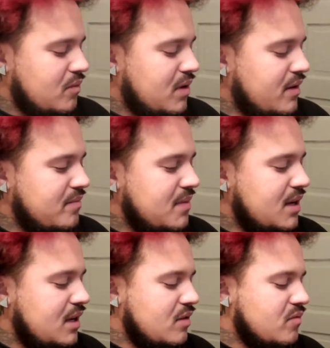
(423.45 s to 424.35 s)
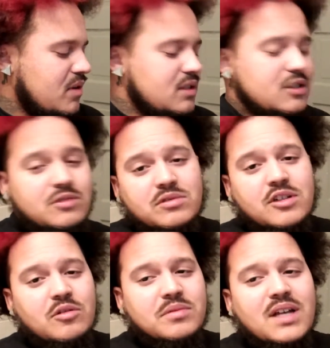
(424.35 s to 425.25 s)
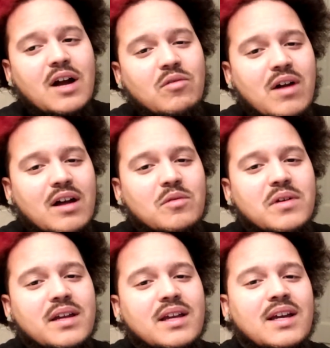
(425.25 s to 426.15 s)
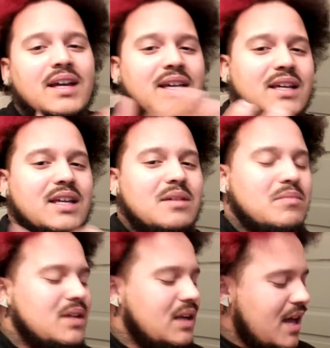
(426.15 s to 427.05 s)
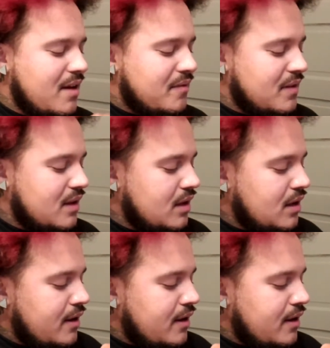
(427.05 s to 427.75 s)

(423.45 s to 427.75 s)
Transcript: one of many of the realest YouTubers I rock with. He keep me laughing.